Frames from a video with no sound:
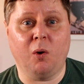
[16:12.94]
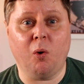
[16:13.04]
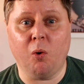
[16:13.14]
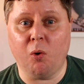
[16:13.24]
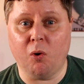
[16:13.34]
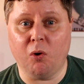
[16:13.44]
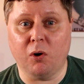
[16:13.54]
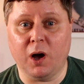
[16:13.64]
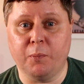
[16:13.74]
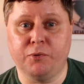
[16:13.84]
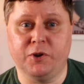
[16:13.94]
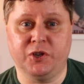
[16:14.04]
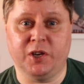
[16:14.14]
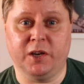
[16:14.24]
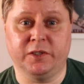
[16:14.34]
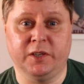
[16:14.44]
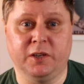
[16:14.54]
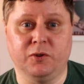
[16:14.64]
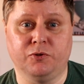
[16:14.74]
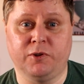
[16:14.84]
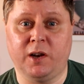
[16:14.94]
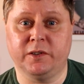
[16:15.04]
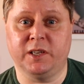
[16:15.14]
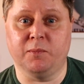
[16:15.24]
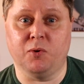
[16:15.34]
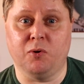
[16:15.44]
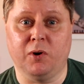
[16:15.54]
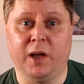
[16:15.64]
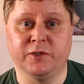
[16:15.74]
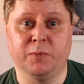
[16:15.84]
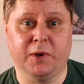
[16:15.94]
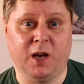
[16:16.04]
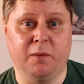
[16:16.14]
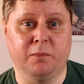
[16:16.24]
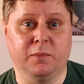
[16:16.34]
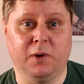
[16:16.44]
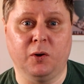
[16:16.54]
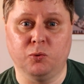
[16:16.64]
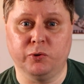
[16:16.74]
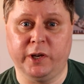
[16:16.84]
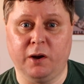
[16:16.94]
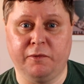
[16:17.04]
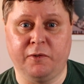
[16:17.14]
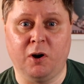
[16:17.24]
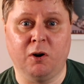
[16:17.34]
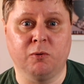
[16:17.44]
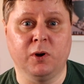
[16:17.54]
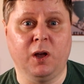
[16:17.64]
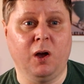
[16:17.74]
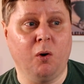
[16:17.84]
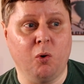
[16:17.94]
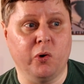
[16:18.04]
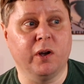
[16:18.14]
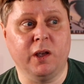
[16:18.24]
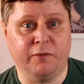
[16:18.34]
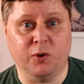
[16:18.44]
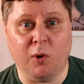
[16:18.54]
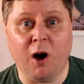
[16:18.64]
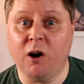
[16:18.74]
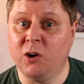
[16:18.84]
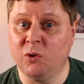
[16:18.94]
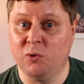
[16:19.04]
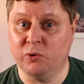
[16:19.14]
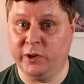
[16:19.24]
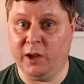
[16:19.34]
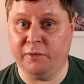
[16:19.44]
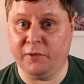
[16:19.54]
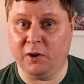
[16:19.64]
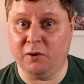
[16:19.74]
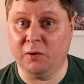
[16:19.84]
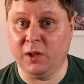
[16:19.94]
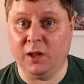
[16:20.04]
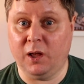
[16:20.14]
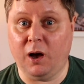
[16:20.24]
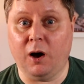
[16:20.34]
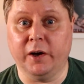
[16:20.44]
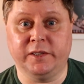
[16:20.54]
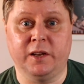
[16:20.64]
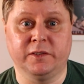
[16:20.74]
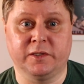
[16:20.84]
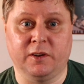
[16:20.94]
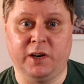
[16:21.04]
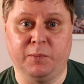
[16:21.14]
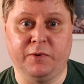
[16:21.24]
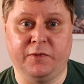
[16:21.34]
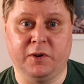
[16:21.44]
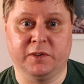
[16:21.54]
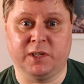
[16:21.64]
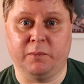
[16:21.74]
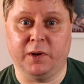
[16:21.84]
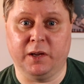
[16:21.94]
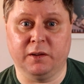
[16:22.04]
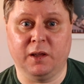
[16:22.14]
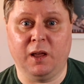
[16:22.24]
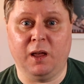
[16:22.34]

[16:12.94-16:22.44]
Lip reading: or appreciating neutrality more as you become an audiophile, or if you are an audiophile. I tend to slightly prefer something